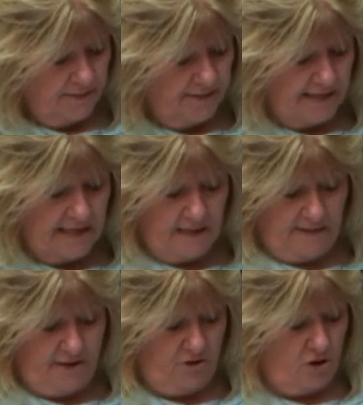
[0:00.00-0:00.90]

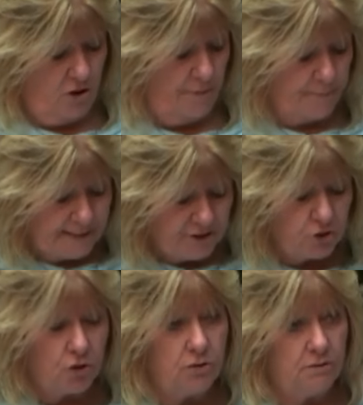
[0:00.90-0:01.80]
There are
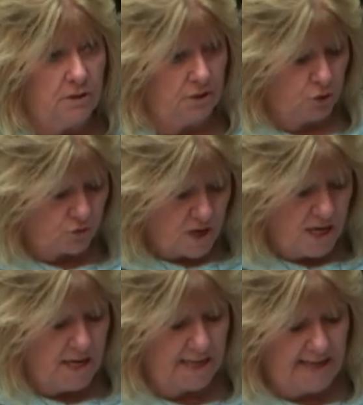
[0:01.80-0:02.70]
mental,
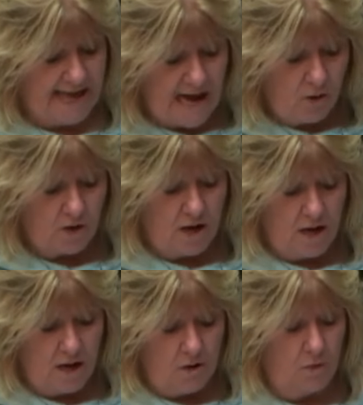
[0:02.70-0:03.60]
drug,
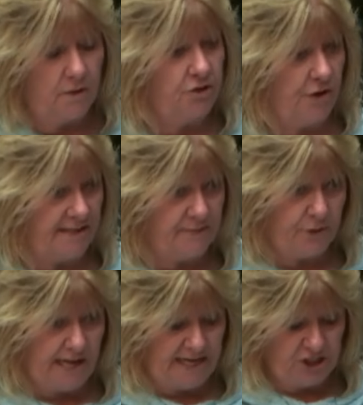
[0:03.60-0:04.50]
alcohol,
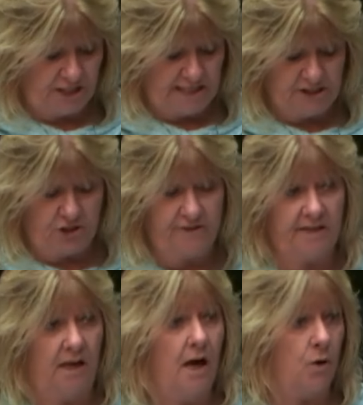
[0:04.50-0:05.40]
transportation issues,
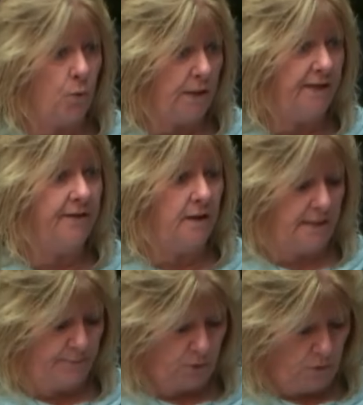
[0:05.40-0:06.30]
along with
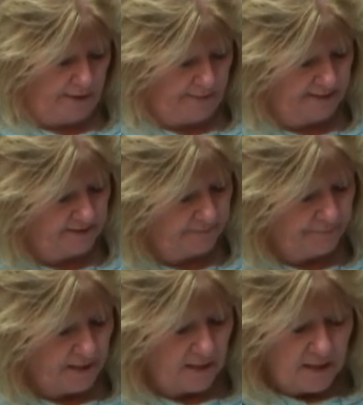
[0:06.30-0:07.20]
unemployment.
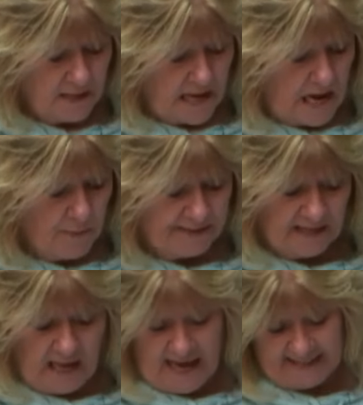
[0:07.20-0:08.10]
I would
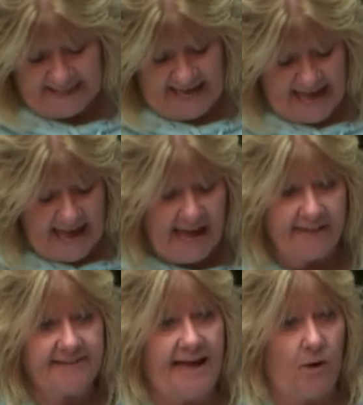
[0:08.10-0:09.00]
like to
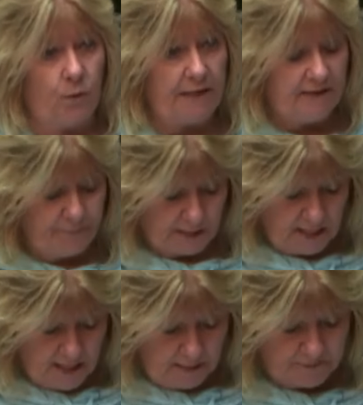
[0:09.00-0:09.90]
ask how we have
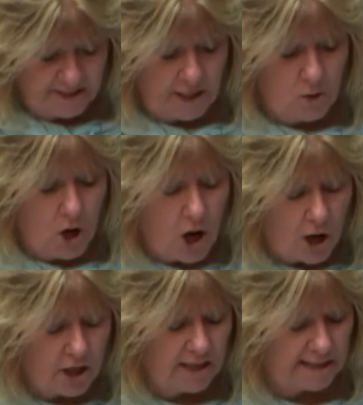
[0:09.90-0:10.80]
become so
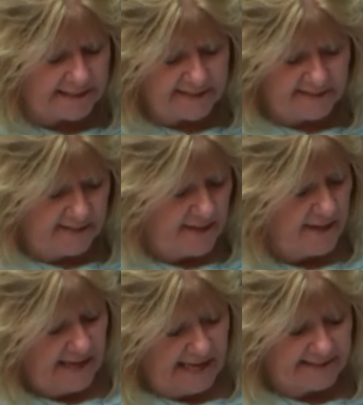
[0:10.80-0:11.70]
heartless
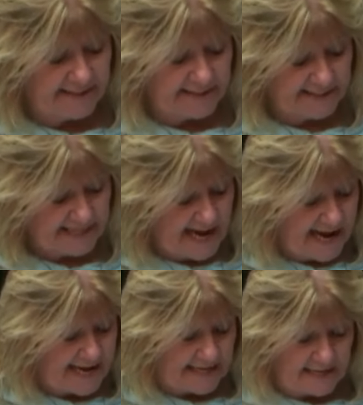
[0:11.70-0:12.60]
as a
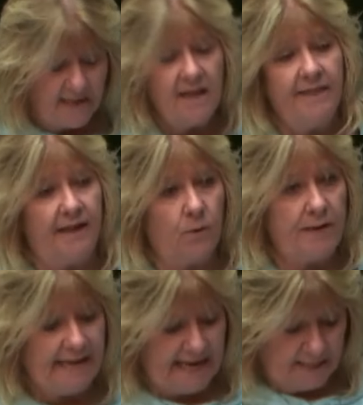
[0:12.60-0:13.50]
society that
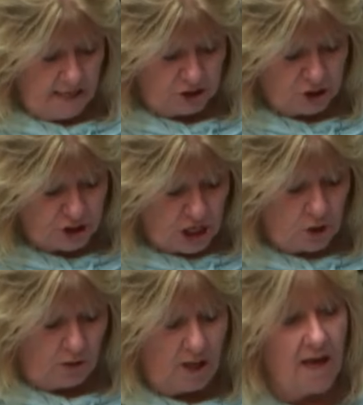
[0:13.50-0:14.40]
we cannot
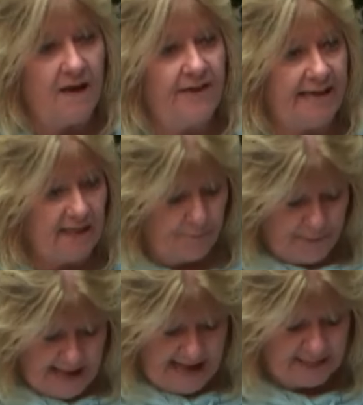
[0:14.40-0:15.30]
show love and
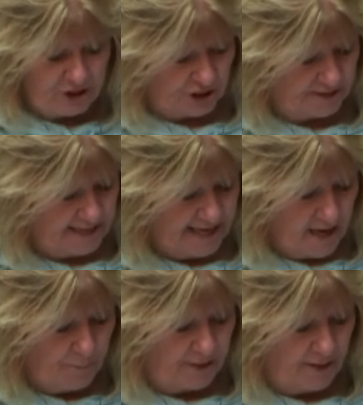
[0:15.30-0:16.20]
compassion to
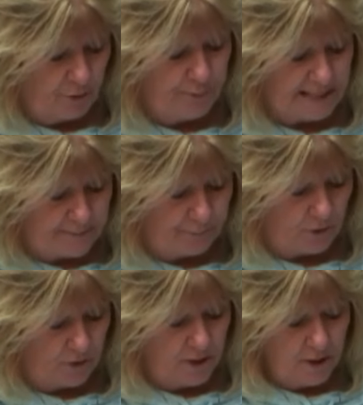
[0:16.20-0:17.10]
help other
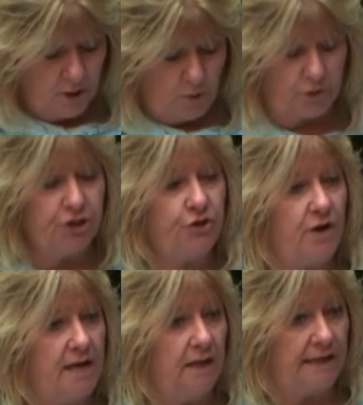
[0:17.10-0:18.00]
people who are
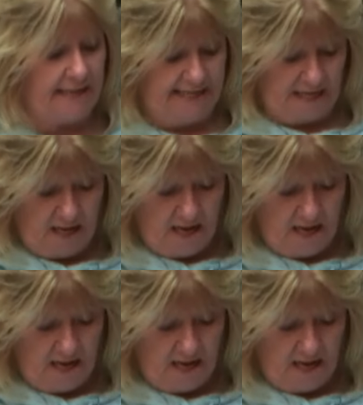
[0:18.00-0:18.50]
struggling in